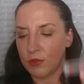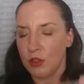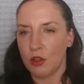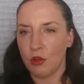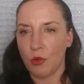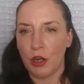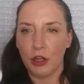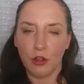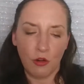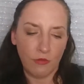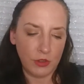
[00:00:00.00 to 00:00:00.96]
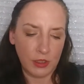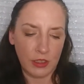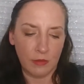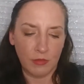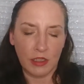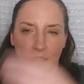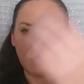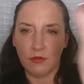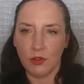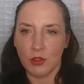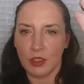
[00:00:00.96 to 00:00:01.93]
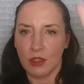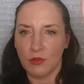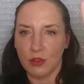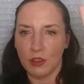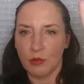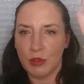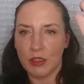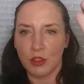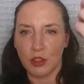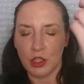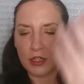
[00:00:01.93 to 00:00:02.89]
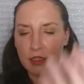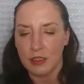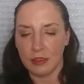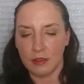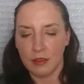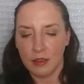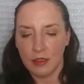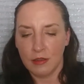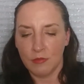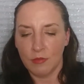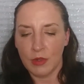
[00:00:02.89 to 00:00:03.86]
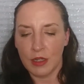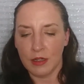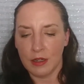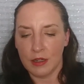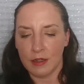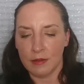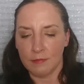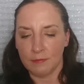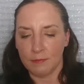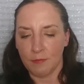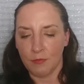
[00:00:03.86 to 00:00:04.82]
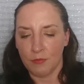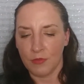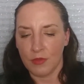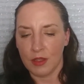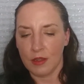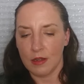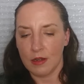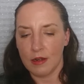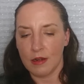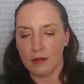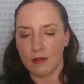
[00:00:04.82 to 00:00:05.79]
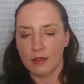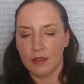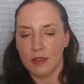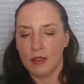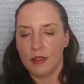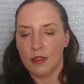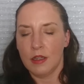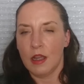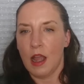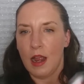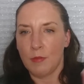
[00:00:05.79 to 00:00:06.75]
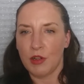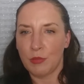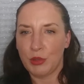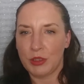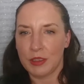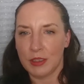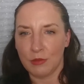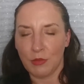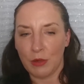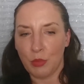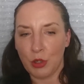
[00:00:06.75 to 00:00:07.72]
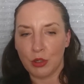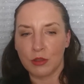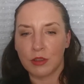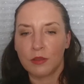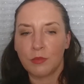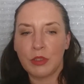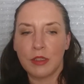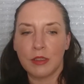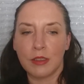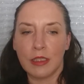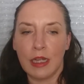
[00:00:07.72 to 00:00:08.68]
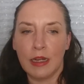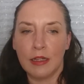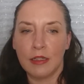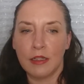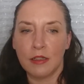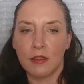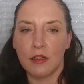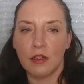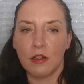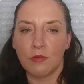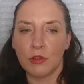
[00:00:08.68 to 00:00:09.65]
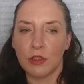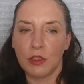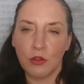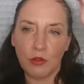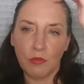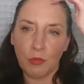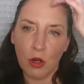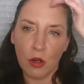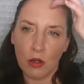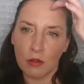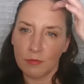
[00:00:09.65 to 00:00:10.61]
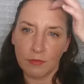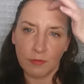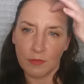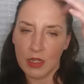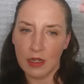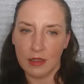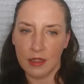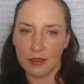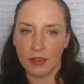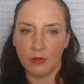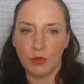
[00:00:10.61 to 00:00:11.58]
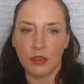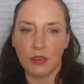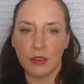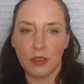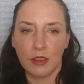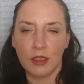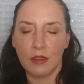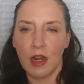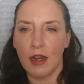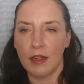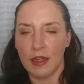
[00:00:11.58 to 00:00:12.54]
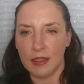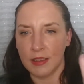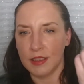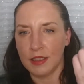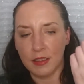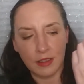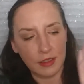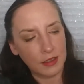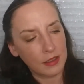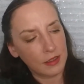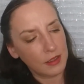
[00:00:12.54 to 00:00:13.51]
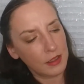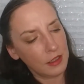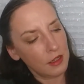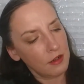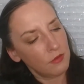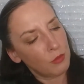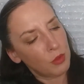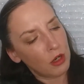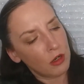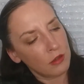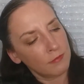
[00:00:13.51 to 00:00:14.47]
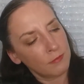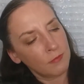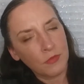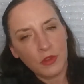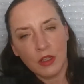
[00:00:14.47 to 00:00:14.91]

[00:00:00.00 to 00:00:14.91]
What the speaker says: You could wear it over something to give yourself a little bit of shine, but yeah. I'm going to put this in my purse because I need a really good balm, and that's what this kind of has the consistency of, a balm,